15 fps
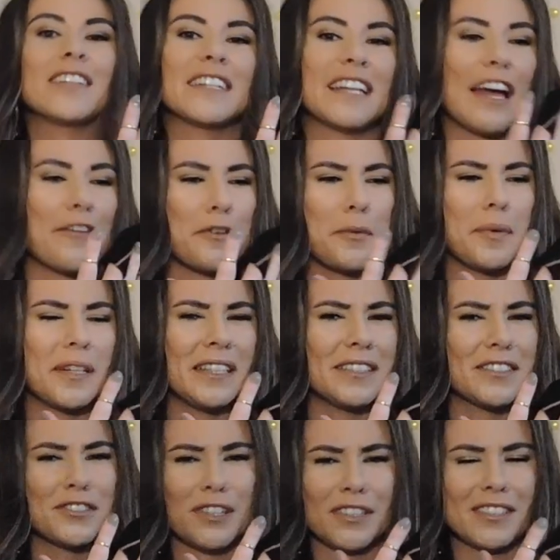Like, everybody
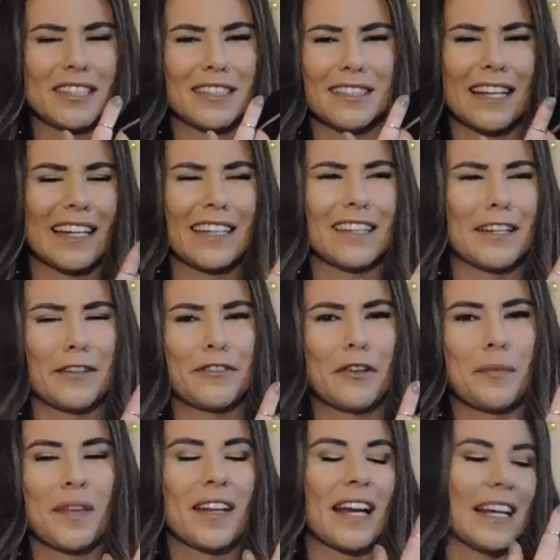is dressing like they're
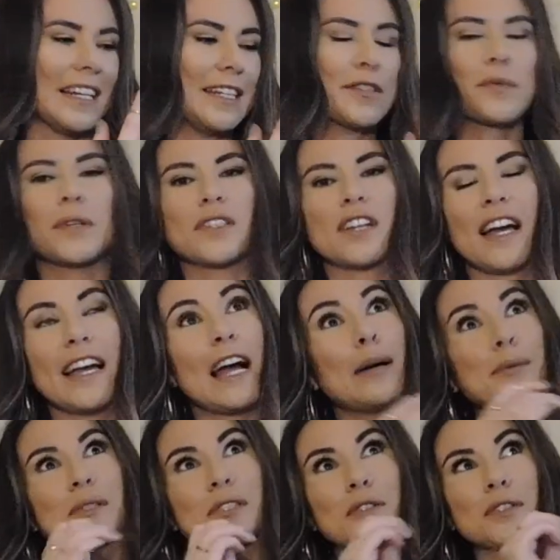from the 90s, which I
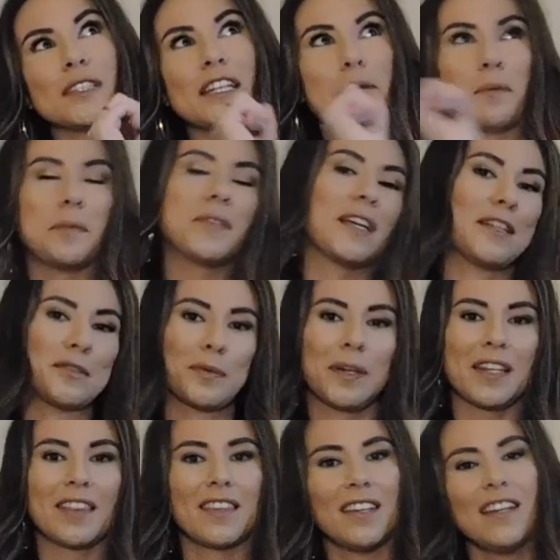absolutely am obsessed
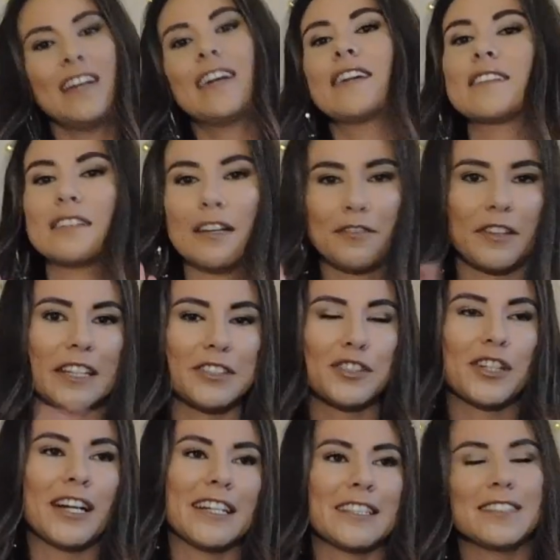with. Love that
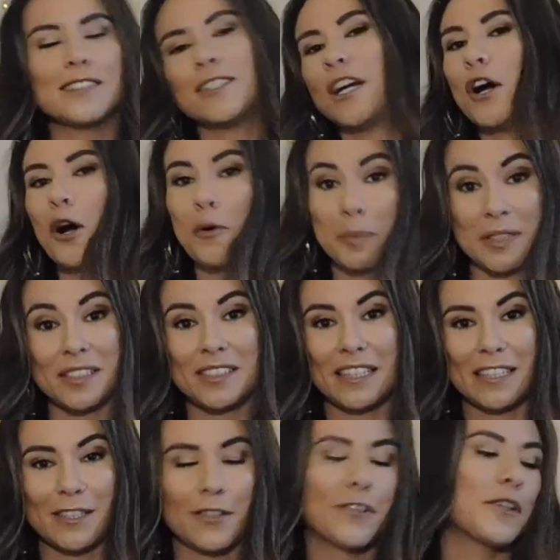trend. Hope it
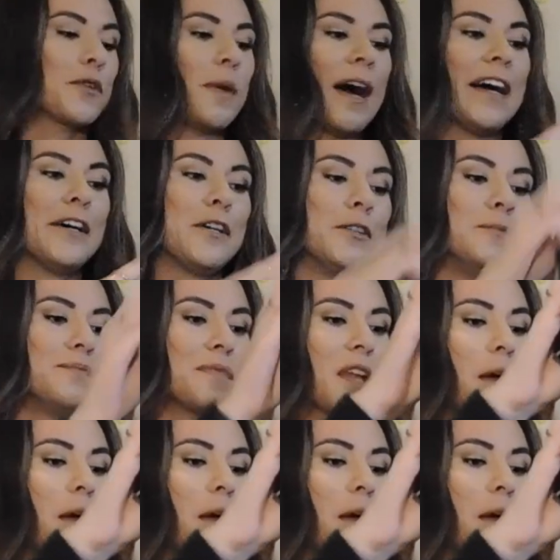stays for a while.